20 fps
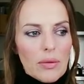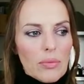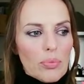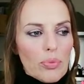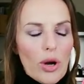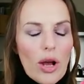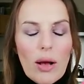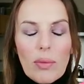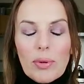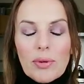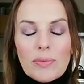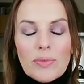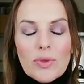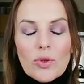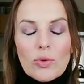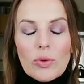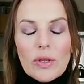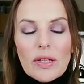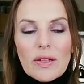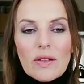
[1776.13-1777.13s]
problems
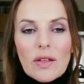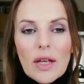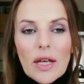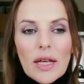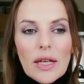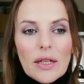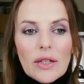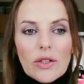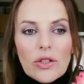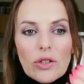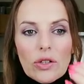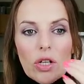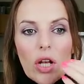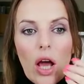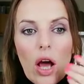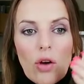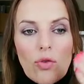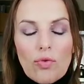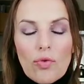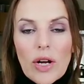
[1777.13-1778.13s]
with your
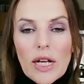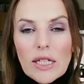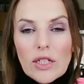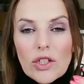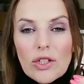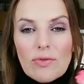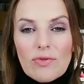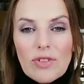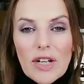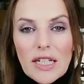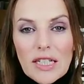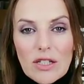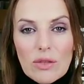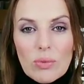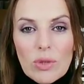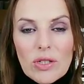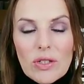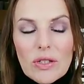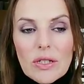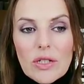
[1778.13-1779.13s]
long-range
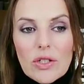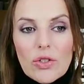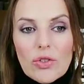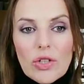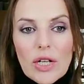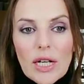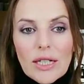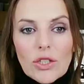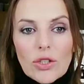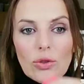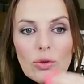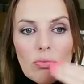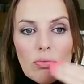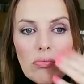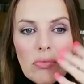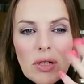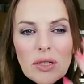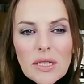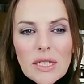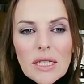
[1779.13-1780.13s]
investments distract you.
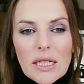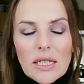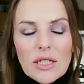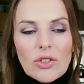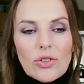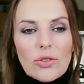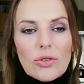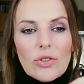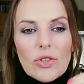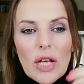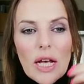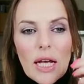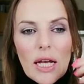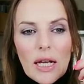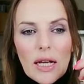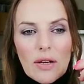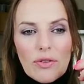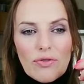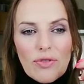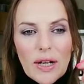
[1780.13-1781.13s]
Money issues,
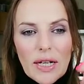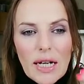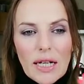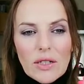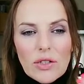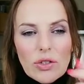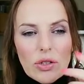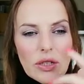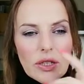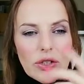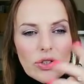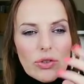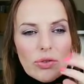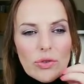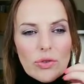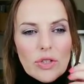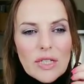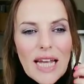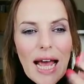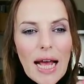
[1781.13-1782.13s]
financial
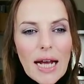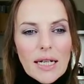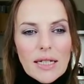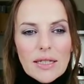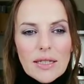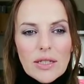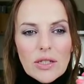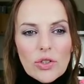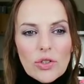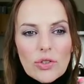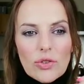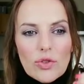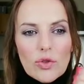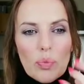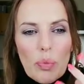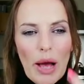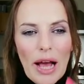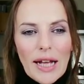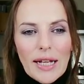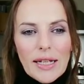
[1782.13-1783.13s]
issues, tax issues,
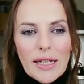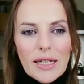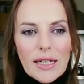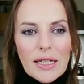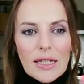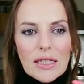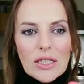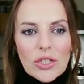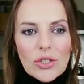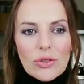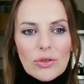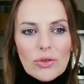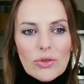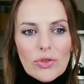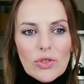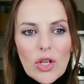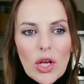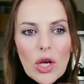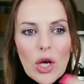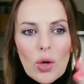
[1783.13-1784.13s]
banking
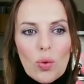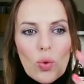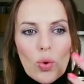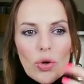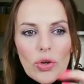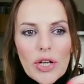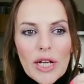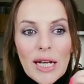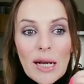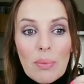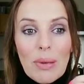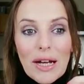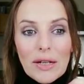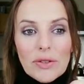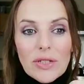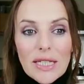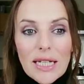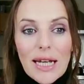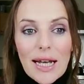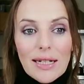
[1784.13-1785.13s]
issues, worrying
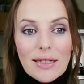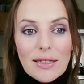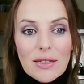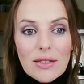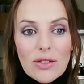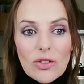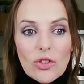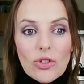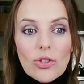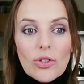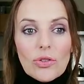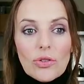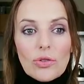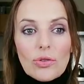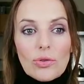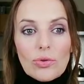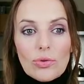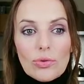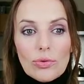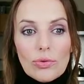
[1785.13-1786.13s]
about debts
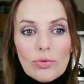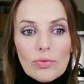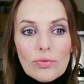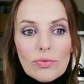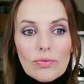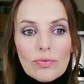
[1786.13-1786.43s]
too.